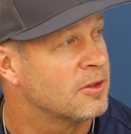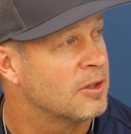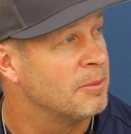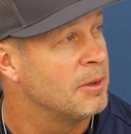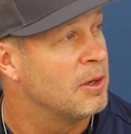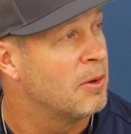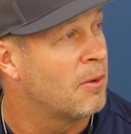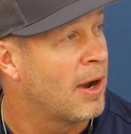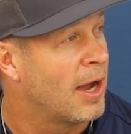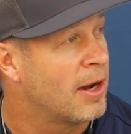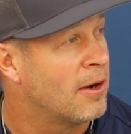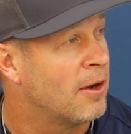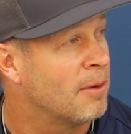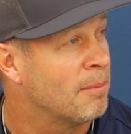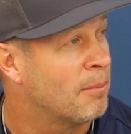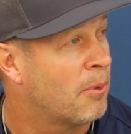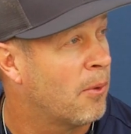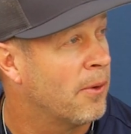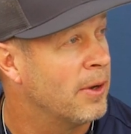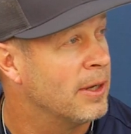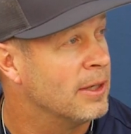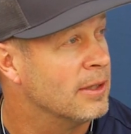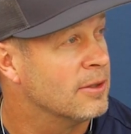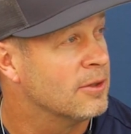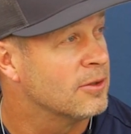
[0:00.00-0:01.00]
to be right on
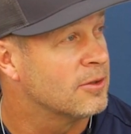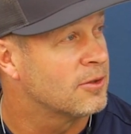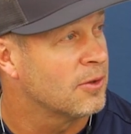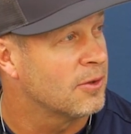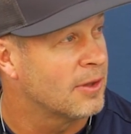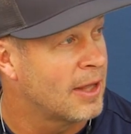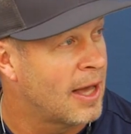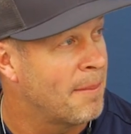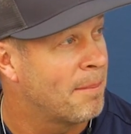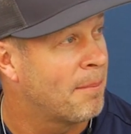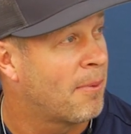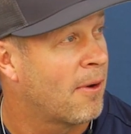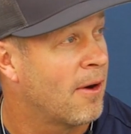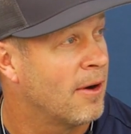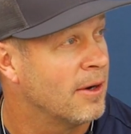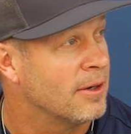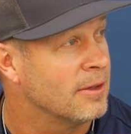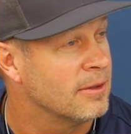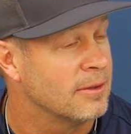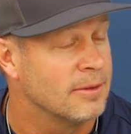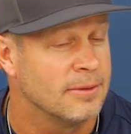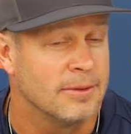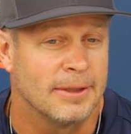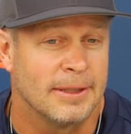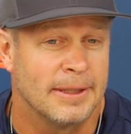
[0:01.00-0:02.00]
point. And so that part,
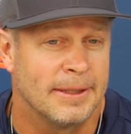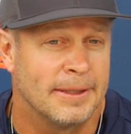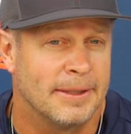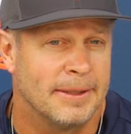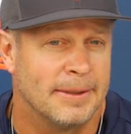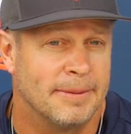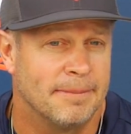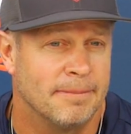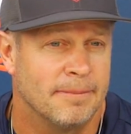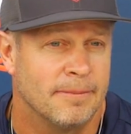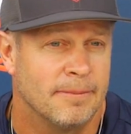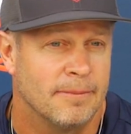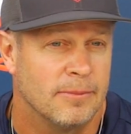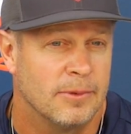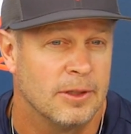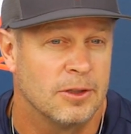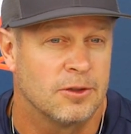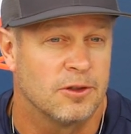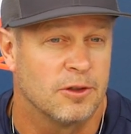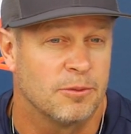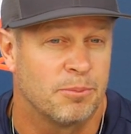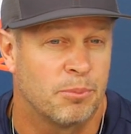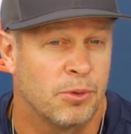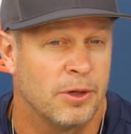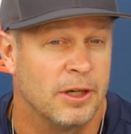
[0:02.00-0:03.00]
um,
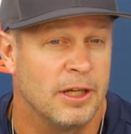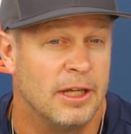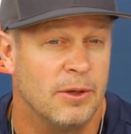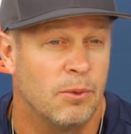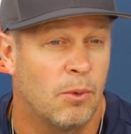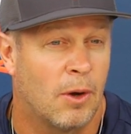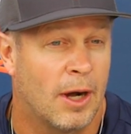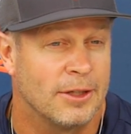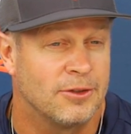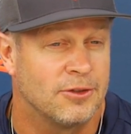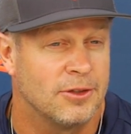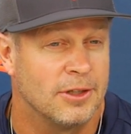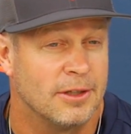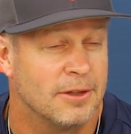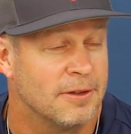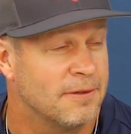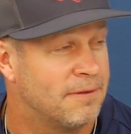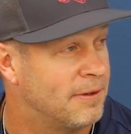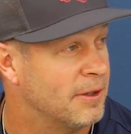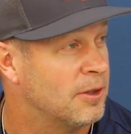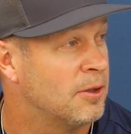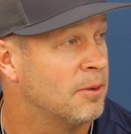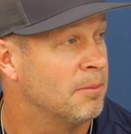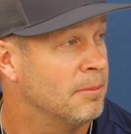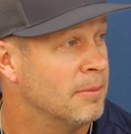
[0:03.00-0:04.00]
this is pre-watching the
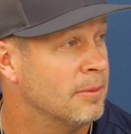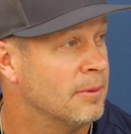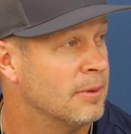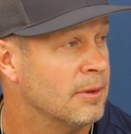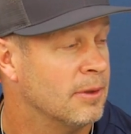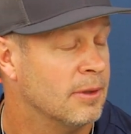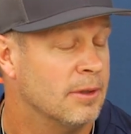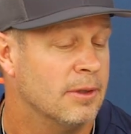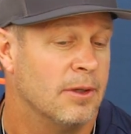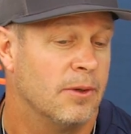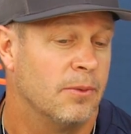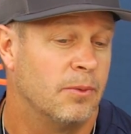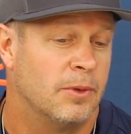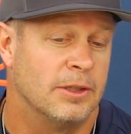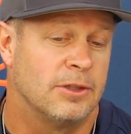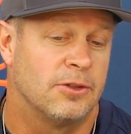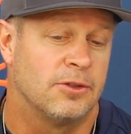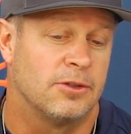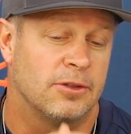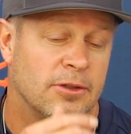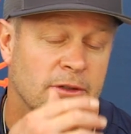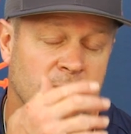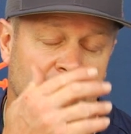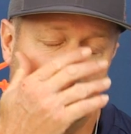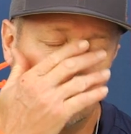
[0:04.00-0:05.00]
film, which,